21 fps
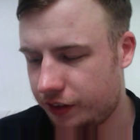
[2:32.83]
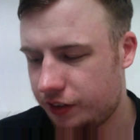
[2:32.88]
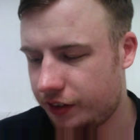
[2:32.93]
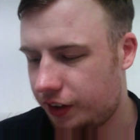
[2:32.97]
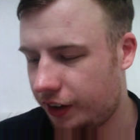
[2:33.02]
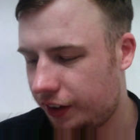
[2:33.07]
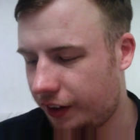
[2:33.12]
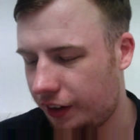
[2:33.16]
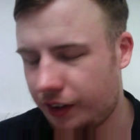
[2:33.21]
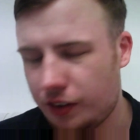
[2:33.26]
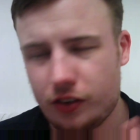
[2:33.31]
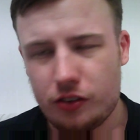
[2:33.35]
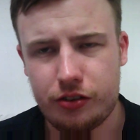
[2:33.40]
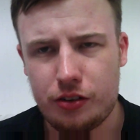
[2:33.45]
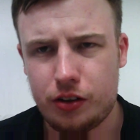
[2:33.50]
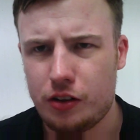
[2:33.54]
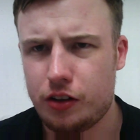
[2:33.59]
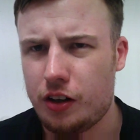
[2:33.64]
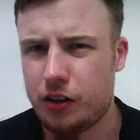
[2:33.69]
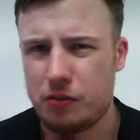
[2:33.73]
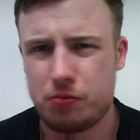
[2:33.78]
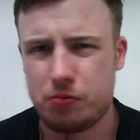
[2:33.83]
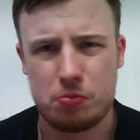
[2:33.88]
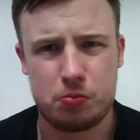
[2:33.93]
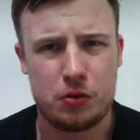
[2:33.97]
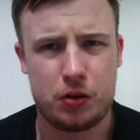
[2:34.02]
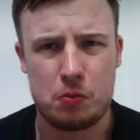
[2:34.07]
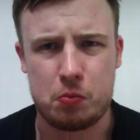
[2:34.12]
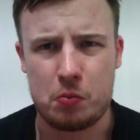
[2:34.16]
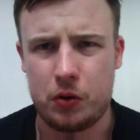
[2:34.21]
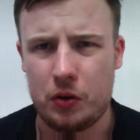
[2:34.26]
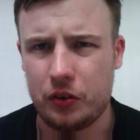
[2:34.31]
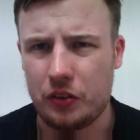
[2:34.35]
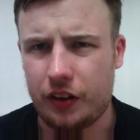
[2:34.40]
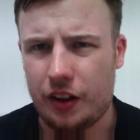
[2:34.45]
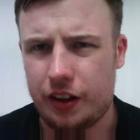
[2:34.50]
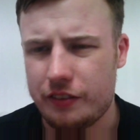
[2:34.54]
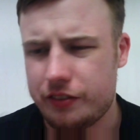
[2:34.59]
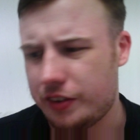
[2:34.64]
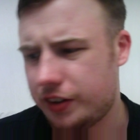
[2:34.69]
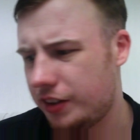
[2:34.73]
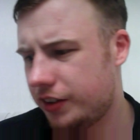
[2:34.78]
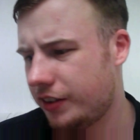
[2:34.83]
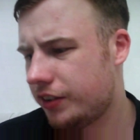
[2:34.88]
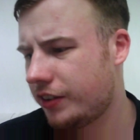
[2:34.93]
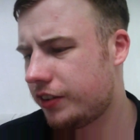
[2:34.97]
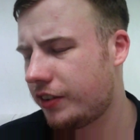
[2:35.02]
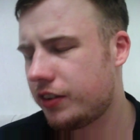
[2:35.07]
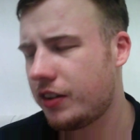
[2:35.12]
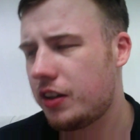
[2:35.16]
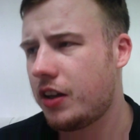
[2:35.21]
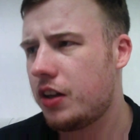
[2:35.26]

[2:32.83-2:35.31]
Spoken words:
didn't go for a Will Levis.